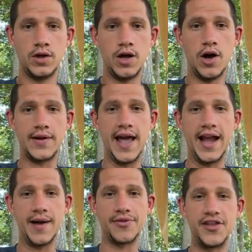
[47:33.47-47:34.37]
Okay,
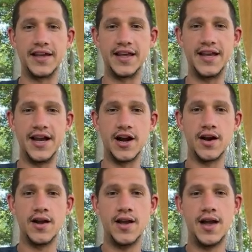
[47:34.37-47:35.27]
I'm thinking
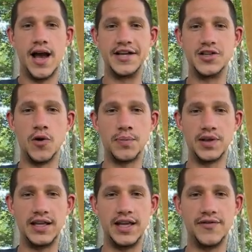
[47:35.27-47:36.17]
here. I don't
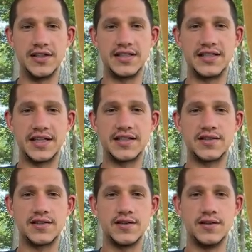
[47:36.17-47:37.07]
believe in
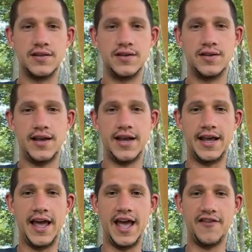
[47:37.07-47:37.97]
six and a
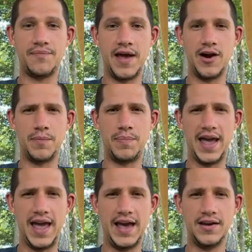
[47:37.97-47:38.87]
half pound
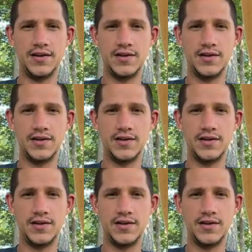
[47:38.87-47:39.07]
pad